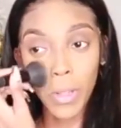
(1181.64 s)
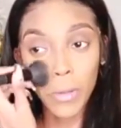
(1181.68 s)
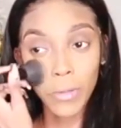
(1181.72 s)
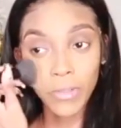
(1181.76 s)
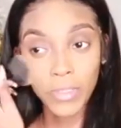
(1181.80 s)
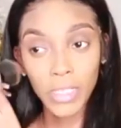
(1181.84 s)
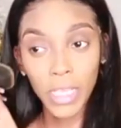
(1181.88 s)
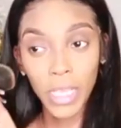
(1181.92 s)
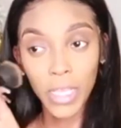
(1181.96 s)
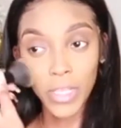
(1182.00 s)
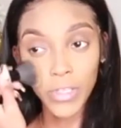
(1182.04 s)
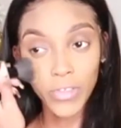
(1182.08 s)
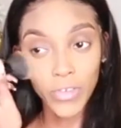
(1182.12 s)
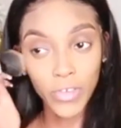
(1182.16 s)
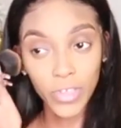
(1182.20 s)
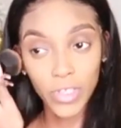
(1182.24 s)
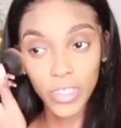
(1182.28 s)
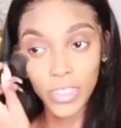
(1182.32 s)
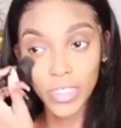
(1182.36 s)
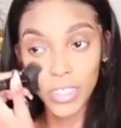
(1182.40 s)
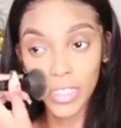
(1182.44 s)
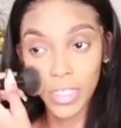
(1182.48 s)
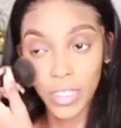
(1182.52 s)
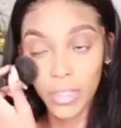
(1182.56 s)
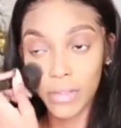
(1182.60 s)

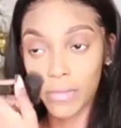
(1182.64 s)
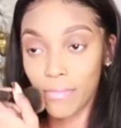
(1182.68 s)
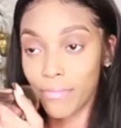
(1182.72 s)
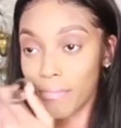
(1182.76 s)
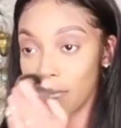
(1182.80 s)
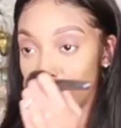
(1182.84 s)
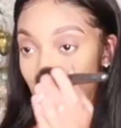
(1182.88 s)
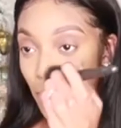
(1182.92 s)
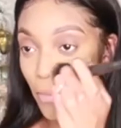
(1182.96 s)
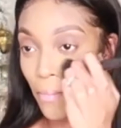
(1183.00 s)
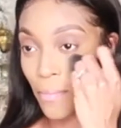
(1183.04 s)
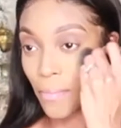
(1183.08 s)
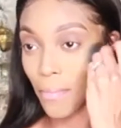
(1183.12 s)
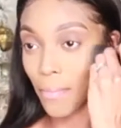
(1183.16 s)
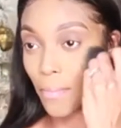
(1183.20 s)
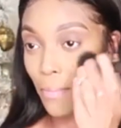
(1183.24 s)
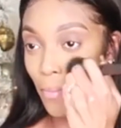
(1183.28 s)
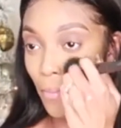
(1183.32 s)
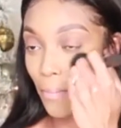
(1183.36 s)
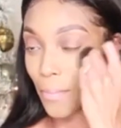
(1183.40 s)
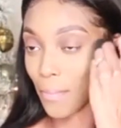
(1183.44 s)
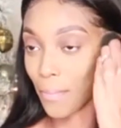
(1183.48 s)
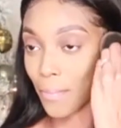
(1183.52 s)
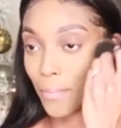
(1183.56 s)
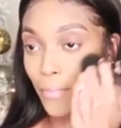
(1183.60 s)
dangerous and
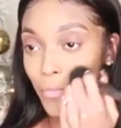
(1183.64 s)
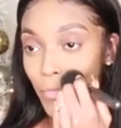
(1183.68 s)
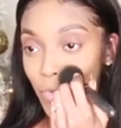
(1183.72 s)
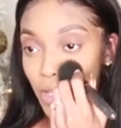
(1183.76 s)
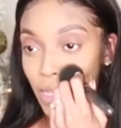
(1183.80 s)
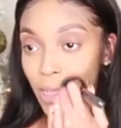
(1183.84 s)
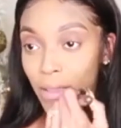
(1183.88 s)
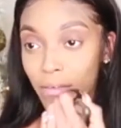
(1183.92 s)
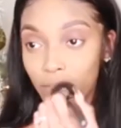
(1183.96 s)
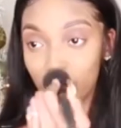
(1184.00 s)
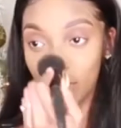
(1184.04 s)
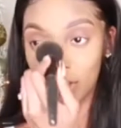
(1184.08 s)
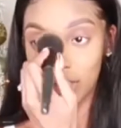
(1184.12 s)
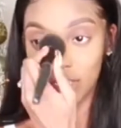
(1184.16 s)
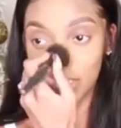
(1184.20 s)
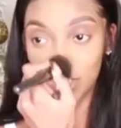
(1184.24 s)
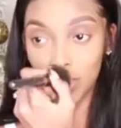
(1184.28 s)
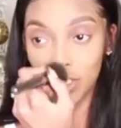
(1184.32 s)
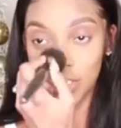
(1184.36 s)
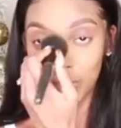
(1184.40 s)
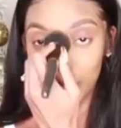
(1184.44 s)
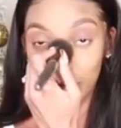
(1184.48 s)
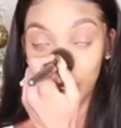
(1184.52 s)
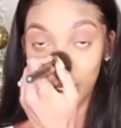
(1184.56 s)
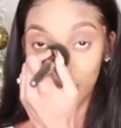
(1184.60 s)
whatever
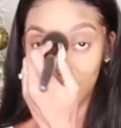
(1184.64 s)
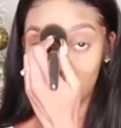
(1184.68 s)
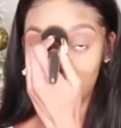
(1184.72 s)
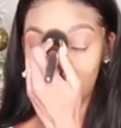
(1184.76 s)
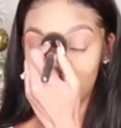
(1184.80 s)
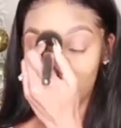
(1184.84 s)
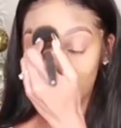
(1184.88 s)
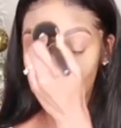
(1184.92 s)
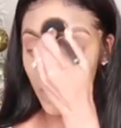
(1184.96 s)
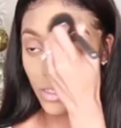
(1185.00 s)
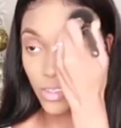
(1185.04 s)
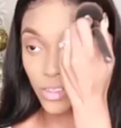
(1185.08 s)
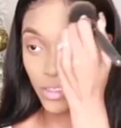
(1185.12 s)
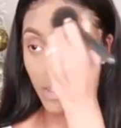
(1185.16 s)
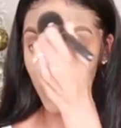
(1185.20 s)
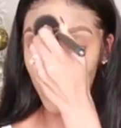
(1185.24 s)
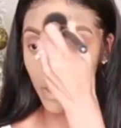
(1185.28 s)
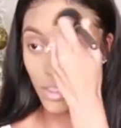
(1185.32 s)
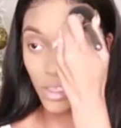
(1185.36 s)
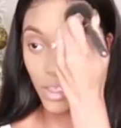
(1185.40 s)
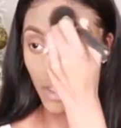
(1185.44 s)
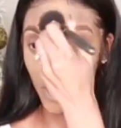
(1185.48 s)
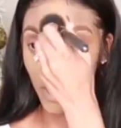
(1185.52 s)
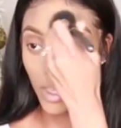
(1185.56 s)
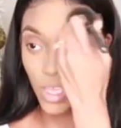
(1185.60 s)
situations
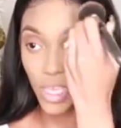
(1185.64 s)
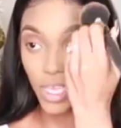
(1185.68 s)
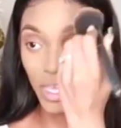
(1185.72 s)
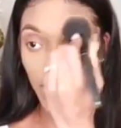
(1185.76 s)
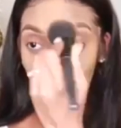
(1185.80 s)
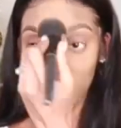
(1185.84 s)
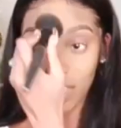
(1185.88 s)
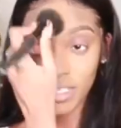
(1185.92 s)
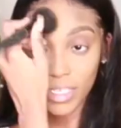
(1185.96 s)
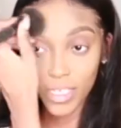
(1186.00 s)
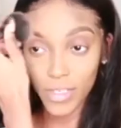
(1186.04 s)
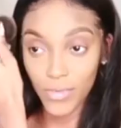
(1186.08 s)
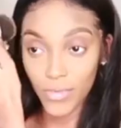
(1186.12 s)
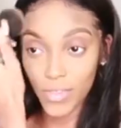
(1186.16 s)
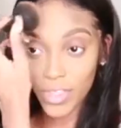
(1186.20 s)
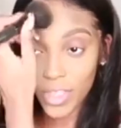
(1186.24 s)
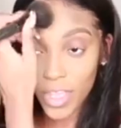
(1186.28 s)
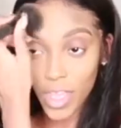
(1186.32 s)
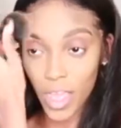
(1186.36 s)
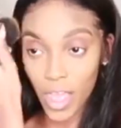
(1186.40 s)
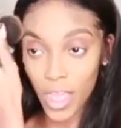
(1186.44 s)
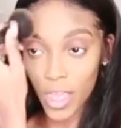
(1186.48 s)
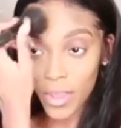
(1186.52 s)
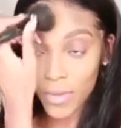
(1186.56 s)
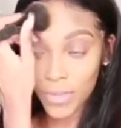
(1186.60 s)
and dealing with
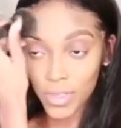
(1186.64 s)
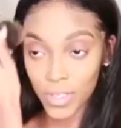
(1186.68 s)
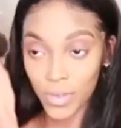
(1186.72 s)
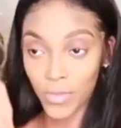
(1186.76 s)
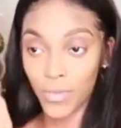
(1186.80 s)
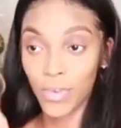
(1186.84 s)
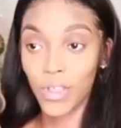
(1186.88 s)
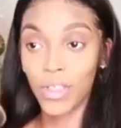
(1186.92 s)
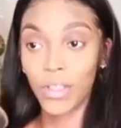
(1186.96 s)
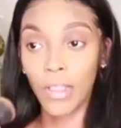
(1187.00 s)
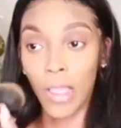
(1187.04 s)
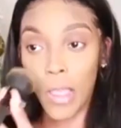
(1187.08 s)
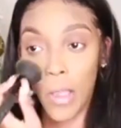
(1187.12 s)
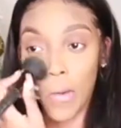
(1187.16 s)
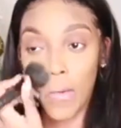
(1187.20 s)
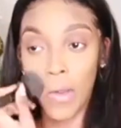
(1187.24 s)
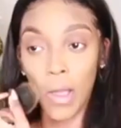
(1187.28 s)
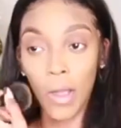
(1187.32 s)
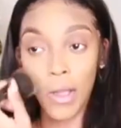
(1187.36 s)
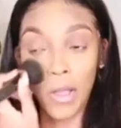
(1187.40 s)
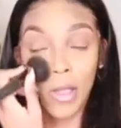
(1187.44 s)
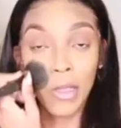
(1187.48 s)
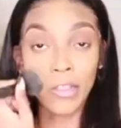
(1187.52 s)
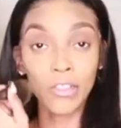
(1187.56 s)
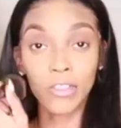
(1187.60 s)
cops and whatnot
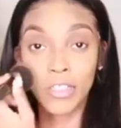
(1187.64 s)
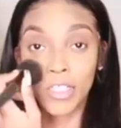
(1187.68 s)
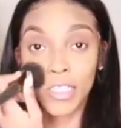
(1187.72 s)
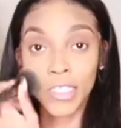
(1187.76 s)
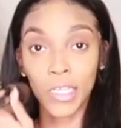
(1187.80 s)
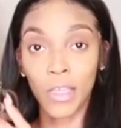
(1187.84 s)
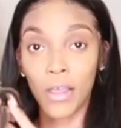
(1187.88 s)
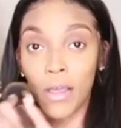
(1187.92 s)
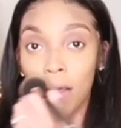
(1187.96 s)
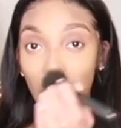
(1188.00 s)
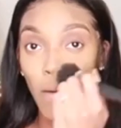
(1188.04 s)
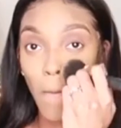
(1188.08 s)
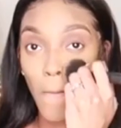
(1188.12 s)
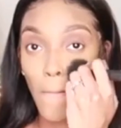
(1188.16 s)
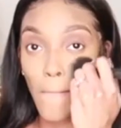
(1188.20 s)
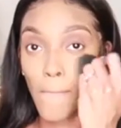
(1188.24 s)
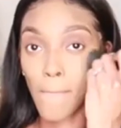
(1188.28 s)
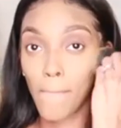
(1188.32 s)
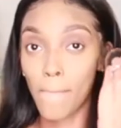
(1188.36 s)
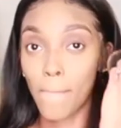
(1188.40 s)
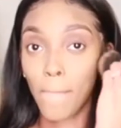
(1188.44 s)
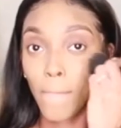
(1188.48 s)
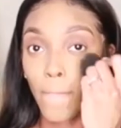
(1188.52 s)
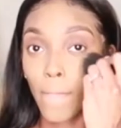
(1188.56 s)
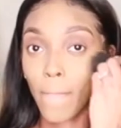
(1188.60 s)
while on the job,
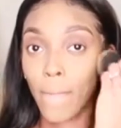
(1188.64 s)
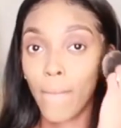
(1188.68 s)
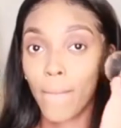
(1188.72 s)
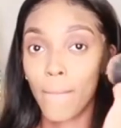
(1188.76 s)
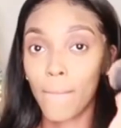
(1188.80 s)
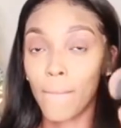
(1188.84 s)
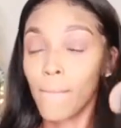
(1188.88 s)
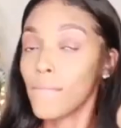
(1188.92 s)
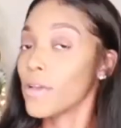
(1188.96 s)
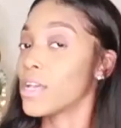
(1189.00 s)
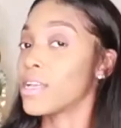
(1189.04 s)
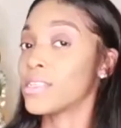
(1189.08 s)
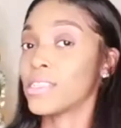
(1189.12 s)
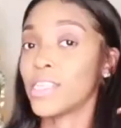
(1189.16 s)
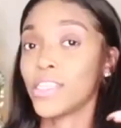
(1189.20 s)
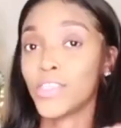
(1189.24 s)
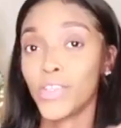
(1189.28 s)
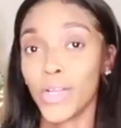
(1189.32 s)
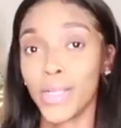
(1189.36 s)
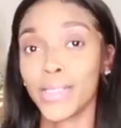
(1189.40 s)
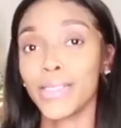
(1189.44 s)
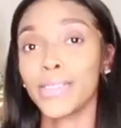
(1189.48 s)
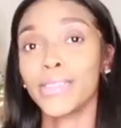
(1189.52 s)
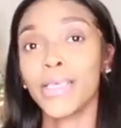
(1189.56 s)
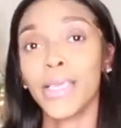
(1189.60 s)
because they
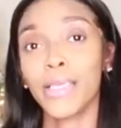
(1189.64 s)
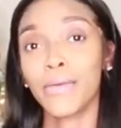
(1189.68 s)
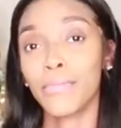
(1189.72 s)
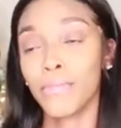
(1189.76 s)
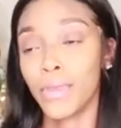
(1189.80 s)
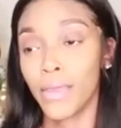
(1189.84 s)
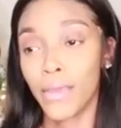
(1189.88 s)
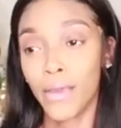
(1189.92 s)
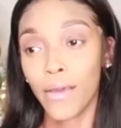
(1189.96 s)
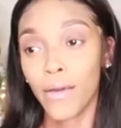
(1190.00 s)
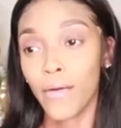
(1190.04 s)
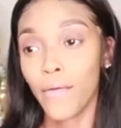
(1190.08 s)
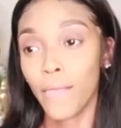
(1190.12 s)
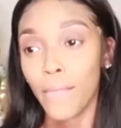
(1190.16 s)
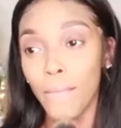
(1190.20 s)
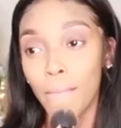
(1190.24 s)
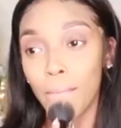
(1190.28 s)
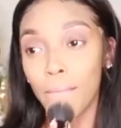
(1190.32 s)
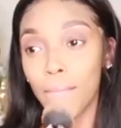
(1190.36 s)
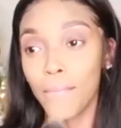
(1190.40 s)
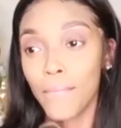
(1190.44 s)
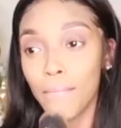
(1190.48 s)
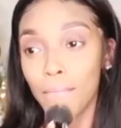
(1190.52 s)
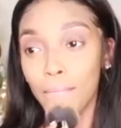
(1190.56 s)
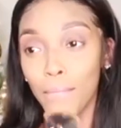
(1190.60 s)
tried to take me out
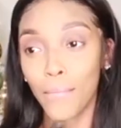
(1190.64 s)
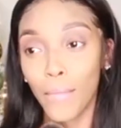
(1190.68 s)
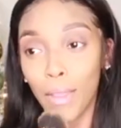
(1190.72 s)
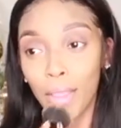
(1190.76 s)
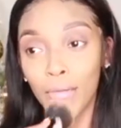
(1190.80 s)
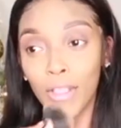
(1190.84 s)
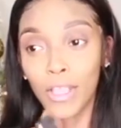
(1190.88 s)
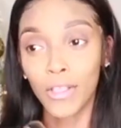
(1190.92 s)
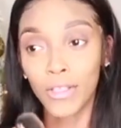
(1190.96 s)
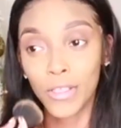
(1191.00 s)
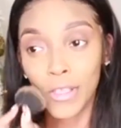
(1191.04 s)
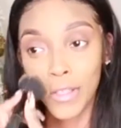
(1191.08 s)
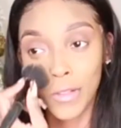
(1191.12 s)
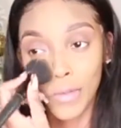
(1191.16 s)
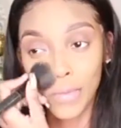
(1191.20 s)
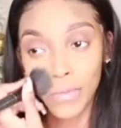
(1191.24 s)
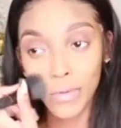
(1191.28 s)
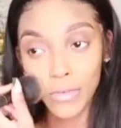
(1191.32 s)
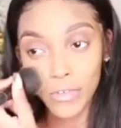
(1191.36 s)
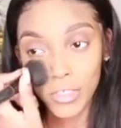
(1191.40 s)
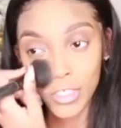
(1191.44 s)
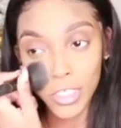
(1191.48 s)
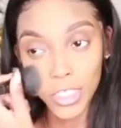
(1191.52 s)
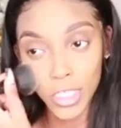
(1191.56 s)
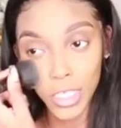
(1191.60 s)
and I didn't
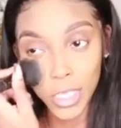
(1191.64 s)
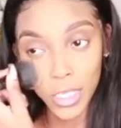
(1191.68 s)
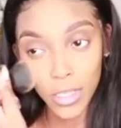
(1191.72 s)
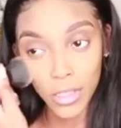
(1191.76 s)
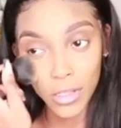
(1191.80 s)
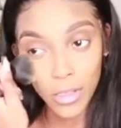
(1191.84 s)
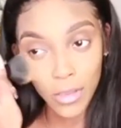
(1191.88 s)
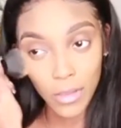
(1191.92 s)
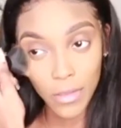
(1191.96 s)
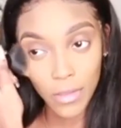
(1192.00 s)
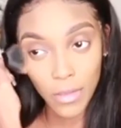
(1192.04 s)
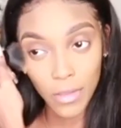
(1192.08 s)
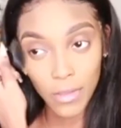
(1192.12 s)
appreciate it.